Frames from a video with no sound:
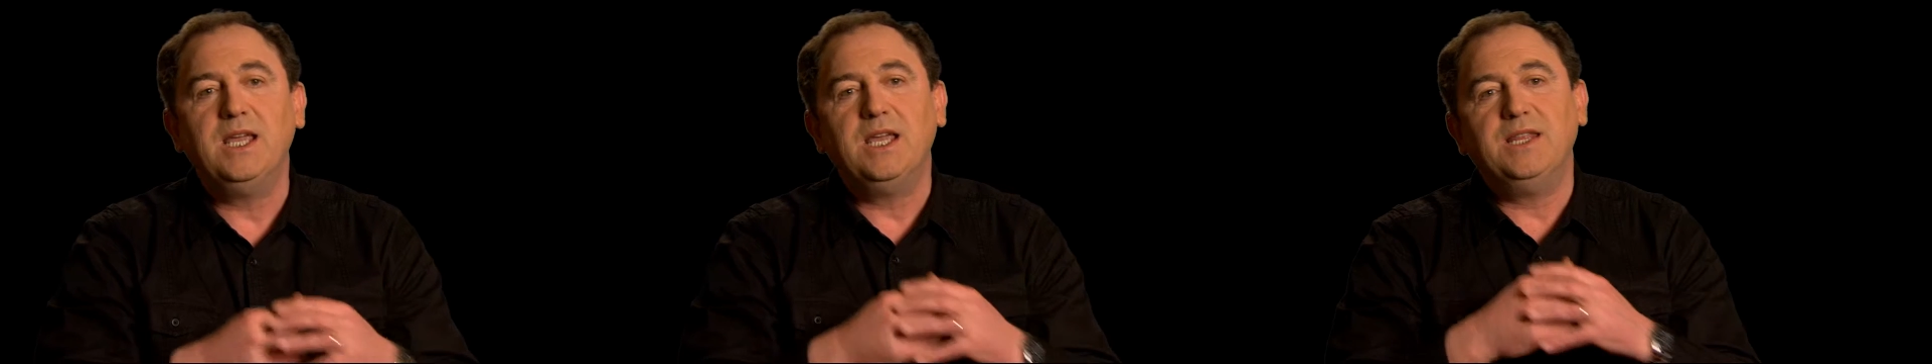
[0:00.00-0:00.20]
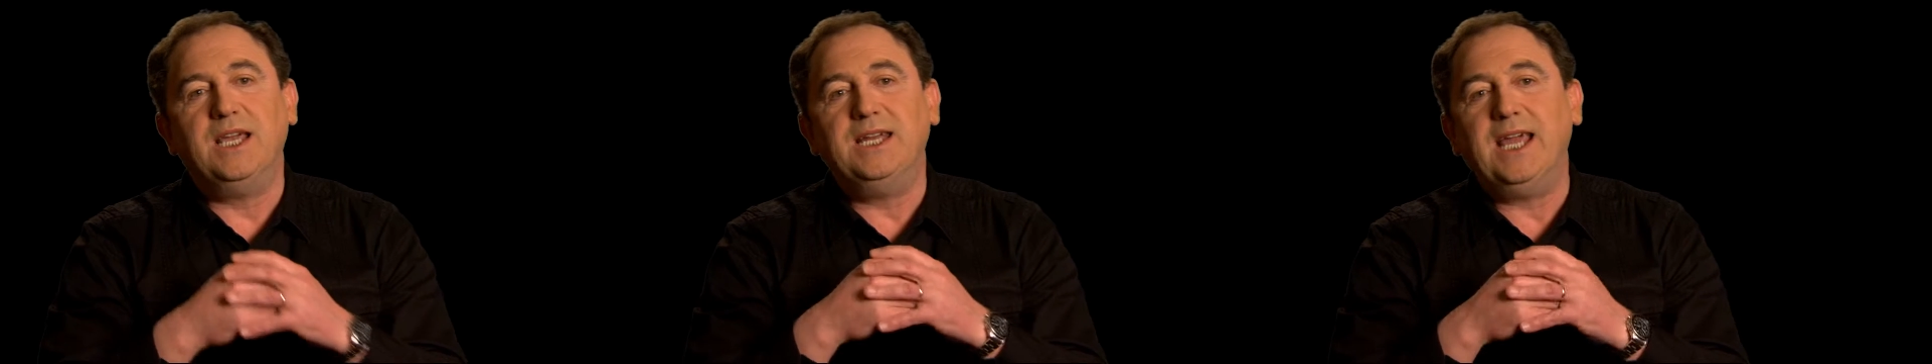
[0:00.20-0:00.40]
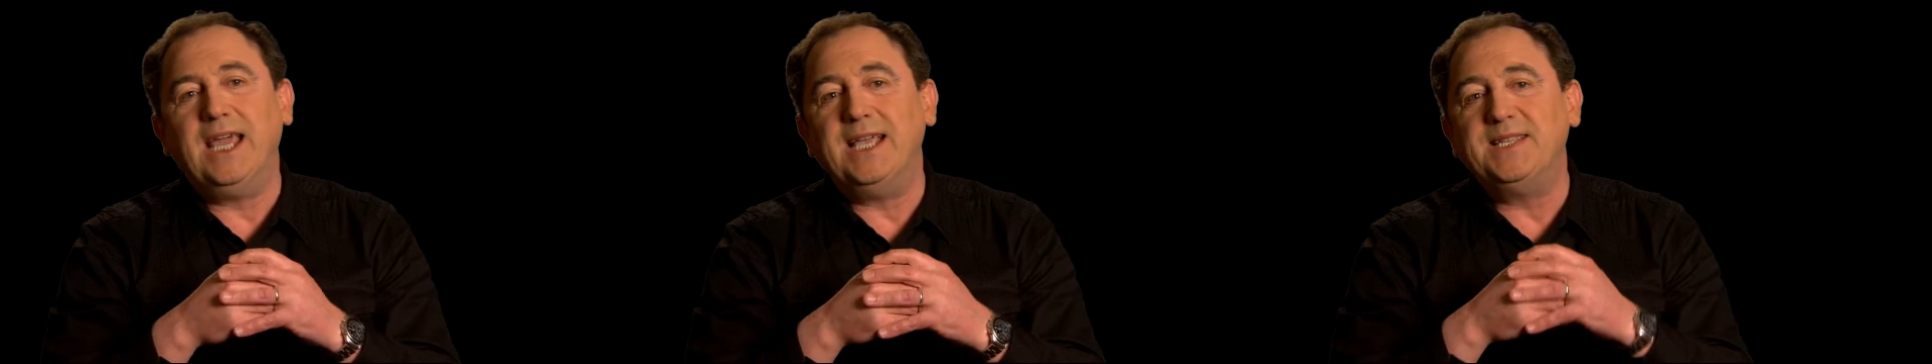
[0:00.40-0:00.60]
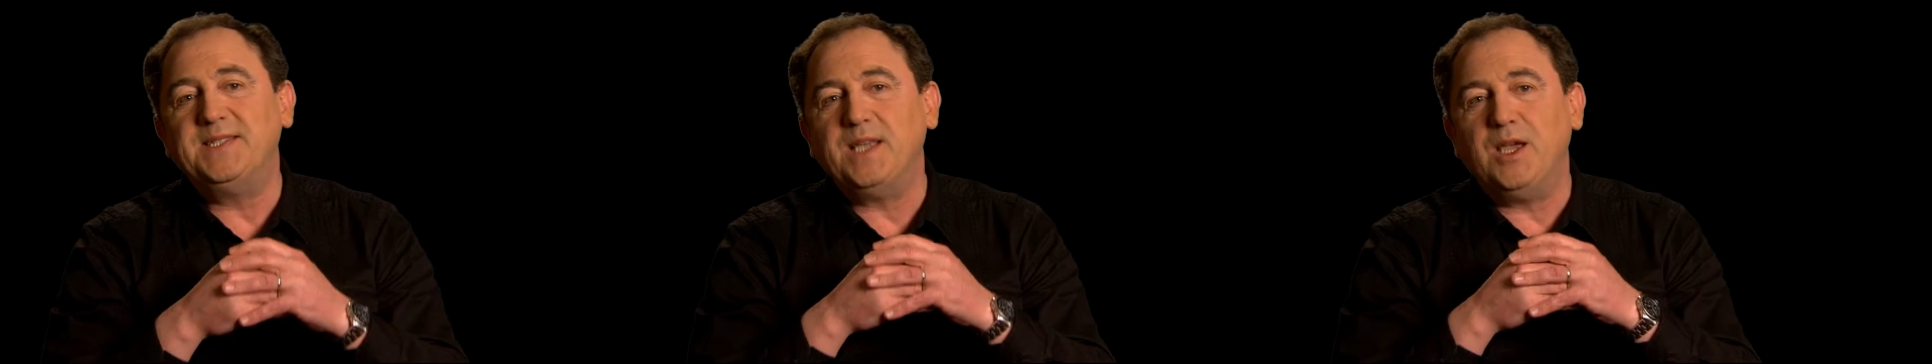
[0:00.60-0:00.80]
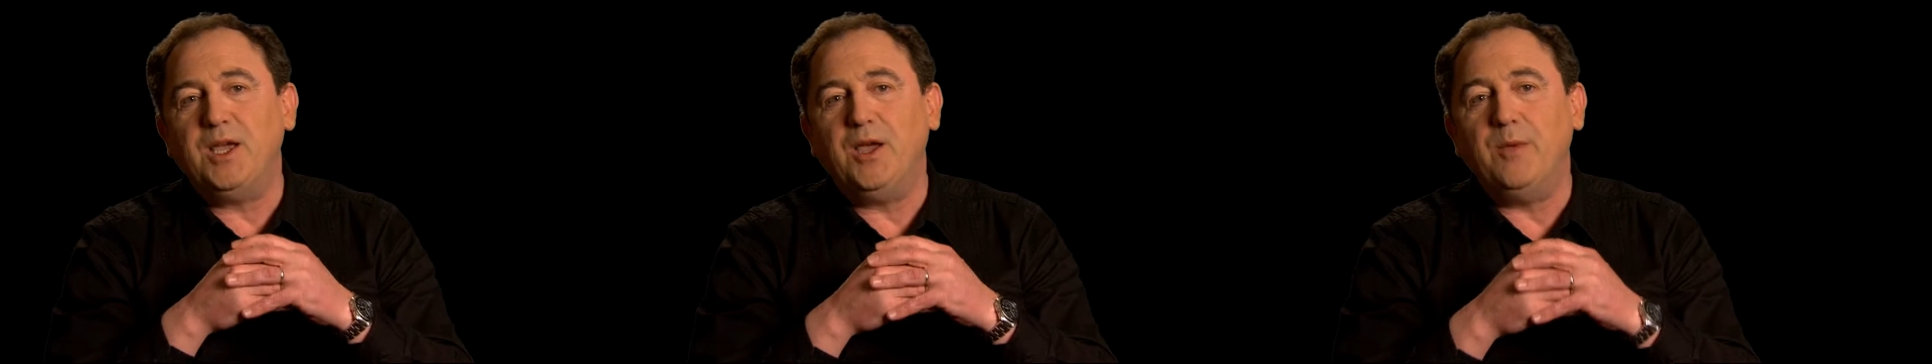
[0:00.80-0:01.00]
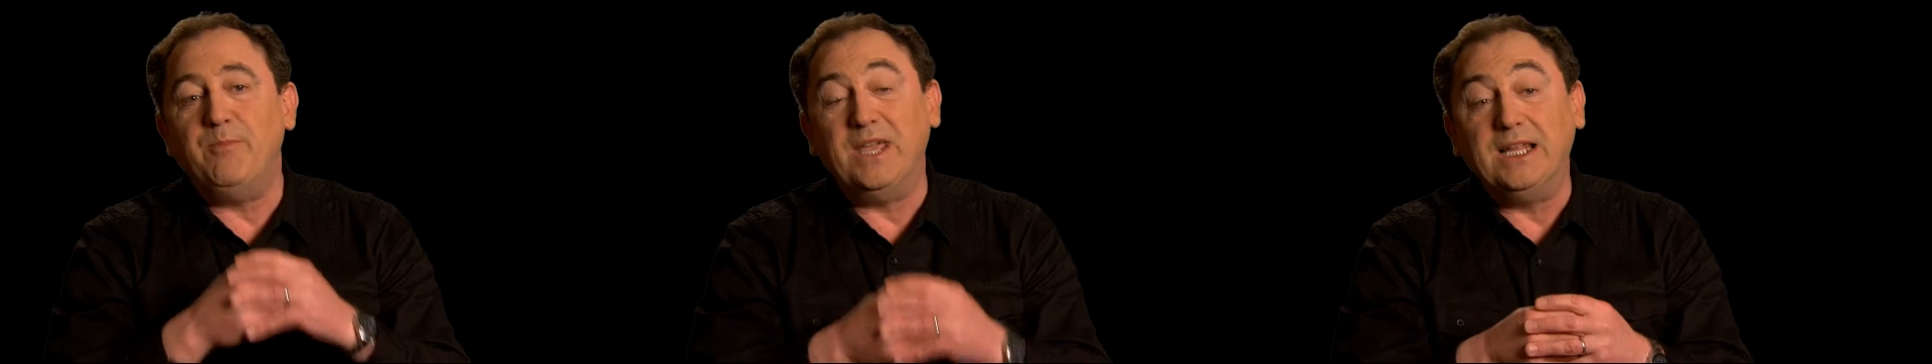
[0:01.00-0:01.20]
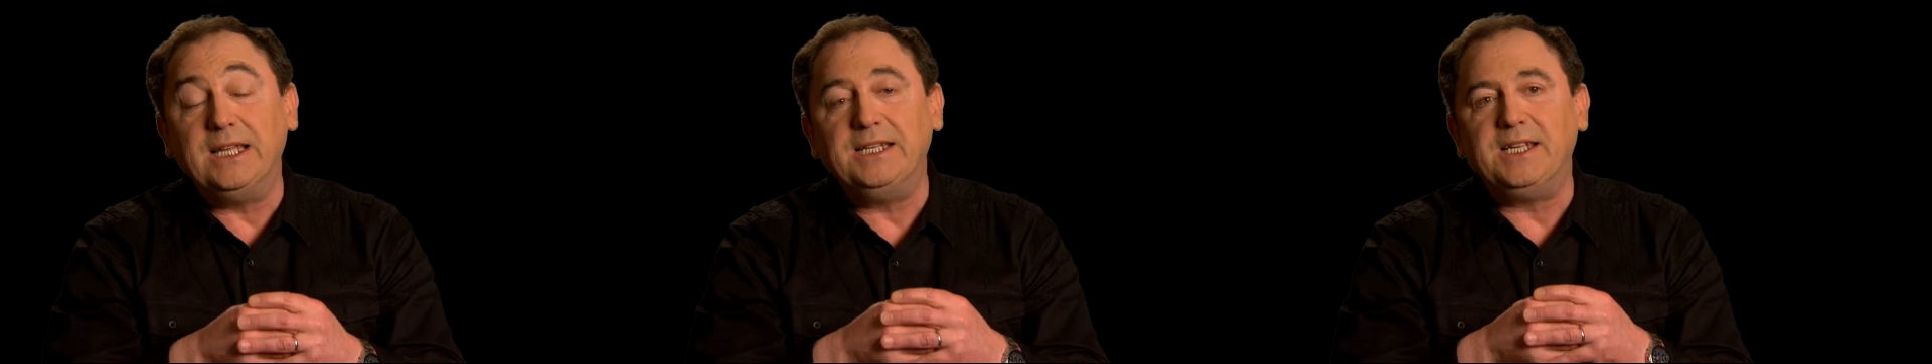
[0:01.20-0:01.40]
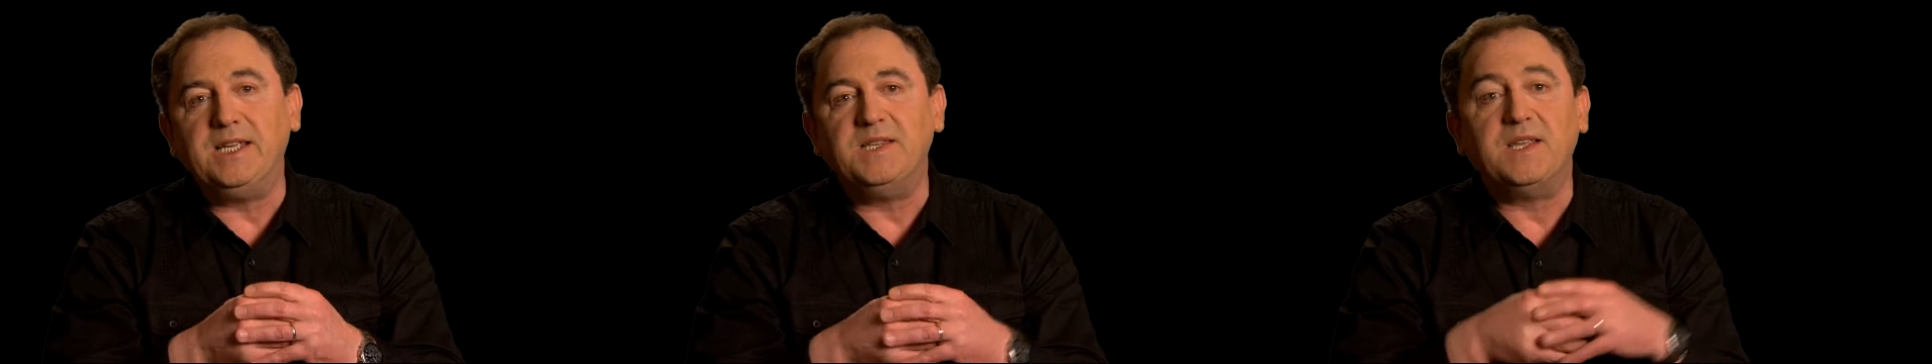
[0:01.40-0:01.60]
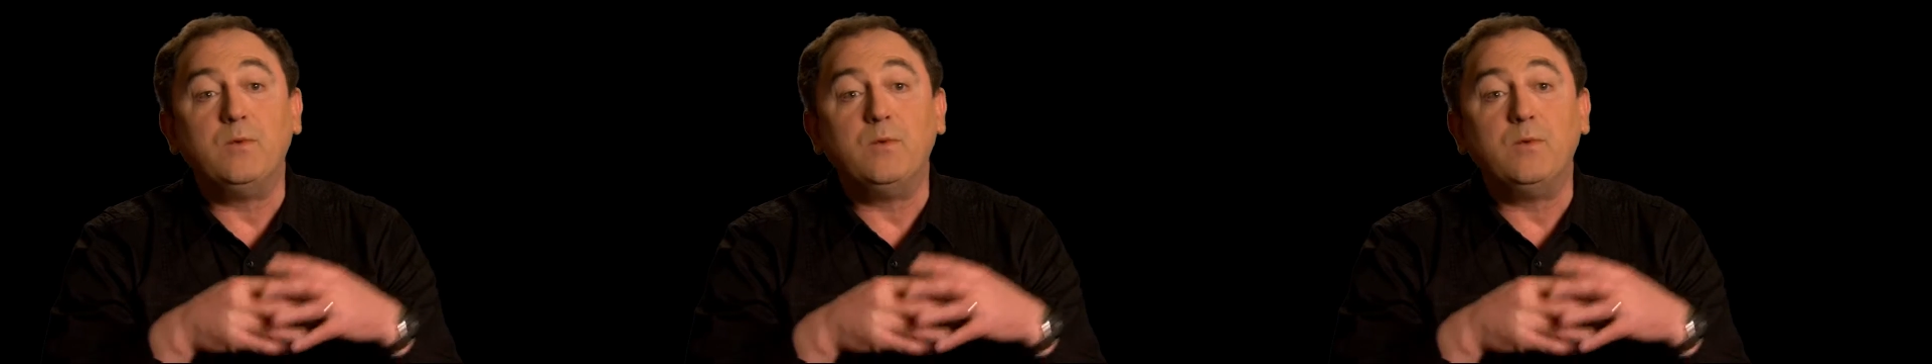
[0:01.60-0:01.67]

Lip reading: that has abilities,